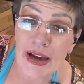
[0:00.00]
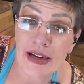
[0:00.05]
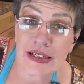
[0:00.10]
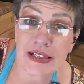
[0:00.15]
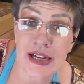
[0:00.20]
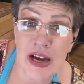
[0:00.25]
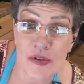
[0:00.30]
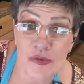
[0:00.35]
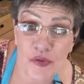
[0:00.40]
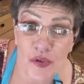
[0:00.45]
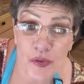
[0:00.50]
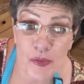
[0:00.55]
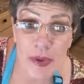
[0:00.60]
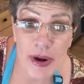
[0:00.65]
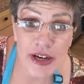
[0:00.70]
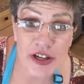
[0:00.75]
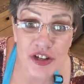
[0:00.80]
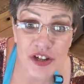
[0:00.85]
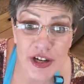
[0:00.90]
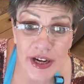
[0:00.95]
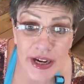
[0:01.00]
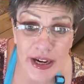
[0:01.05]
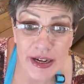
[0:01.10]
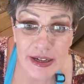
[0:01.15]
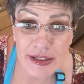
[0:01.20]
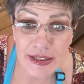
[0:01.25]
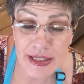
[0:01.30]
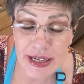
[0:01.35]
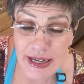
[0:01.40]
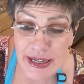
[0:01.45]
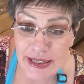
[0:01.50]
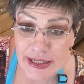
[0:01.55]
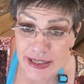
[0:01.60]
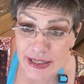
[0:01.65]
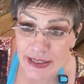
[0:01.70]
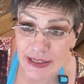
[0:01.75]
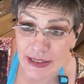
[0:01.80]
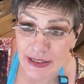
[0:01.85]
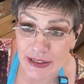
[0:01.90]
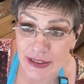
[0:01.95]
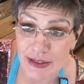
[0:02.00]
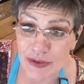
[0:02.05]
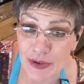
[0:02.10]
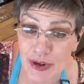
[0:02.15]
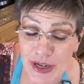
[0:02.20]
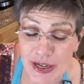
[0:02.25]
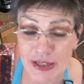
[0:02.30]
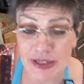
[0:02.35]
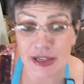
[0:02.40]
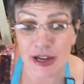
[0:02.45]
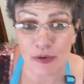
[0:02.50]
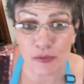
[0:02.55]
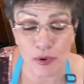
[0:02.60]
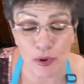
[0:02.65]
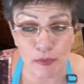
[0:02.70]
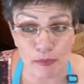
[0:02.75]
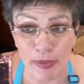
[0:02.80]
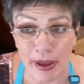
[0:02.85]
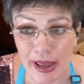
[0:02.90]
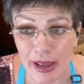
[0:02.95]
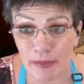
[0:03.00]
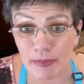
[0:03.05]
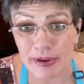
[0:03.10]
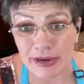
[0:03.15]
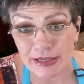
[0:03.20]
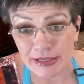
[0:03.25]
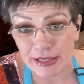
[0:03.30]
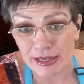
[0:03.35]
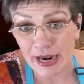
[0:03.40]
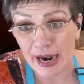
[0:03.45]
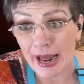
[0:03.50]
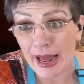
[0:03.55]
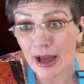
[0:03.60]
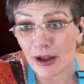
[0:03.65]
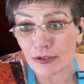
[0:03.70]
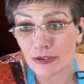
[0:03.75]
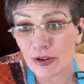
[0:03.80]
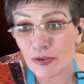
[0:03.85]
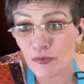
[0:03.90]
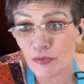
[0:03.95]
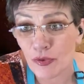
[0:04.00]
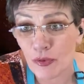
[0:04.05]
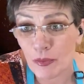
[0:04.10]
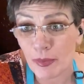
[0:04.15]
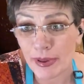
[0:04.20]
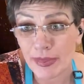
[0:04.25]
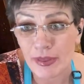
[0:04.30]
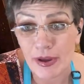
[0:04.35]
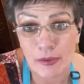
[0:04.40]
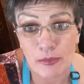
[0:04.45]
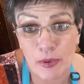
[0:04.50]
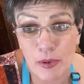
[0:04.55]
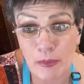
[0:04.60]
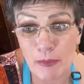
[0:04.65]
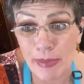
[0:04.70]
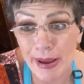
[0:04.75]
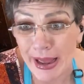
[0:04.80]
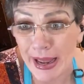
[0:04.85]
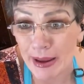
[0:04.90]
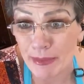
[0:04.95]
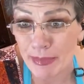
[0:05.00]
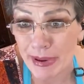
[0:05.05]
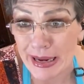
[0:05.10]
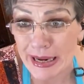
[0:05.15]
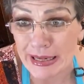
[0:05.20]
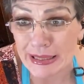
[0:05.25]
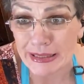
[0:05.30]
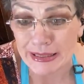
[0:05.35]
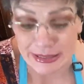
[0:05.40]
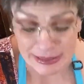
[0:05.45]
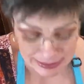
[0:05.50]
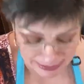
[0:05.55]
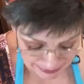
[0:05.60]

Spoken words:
Except for my chickens, I didn't, because they were babies and I held them from when they were babies.